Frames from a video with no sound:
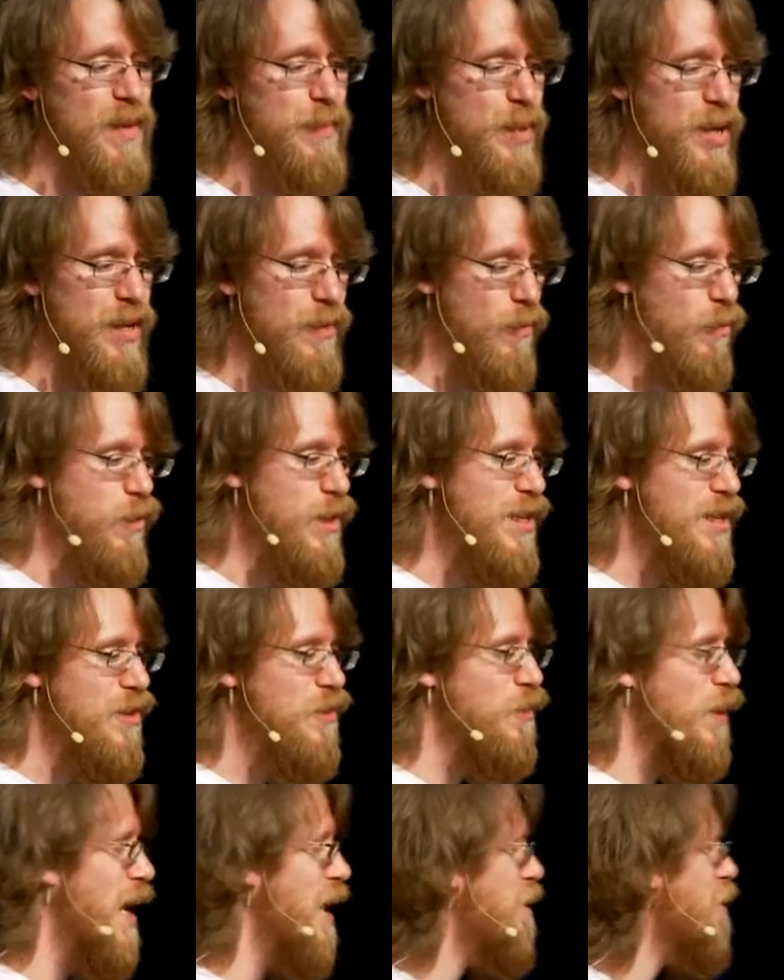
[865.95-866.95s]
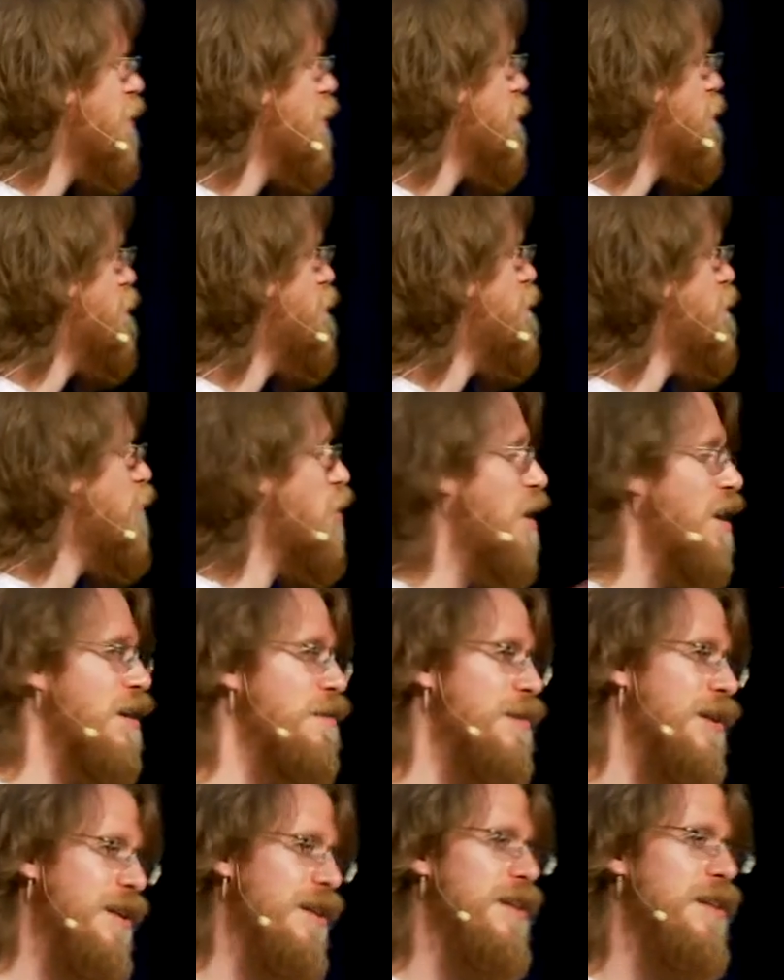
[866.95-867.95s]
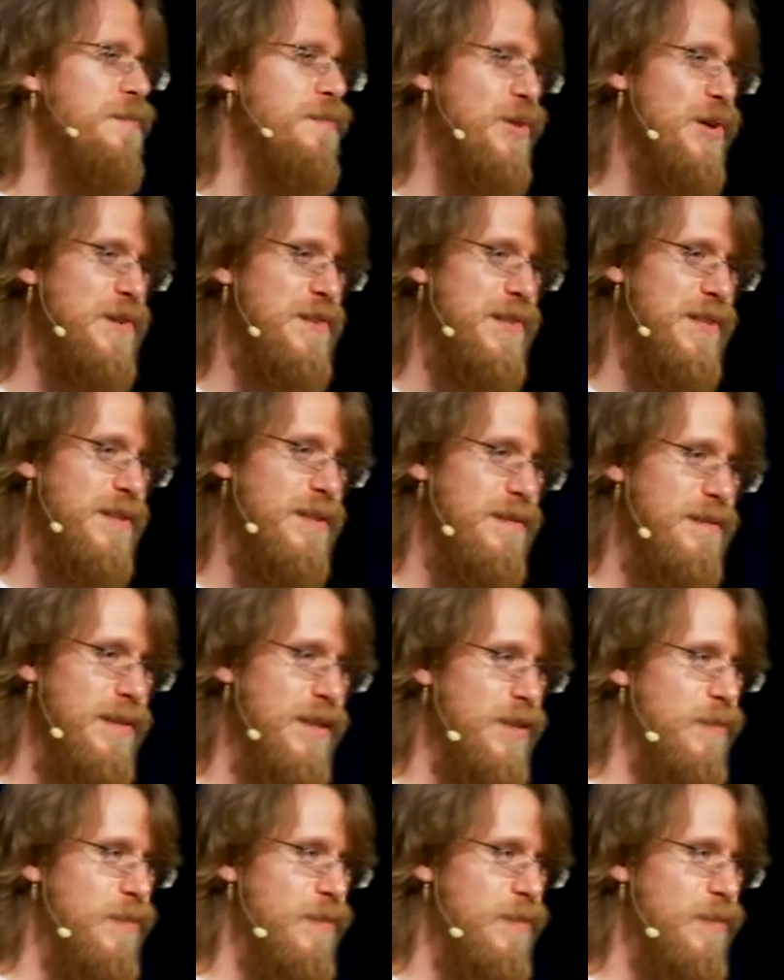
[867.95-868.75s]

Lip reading: But wouldn't you rather talk about it in person?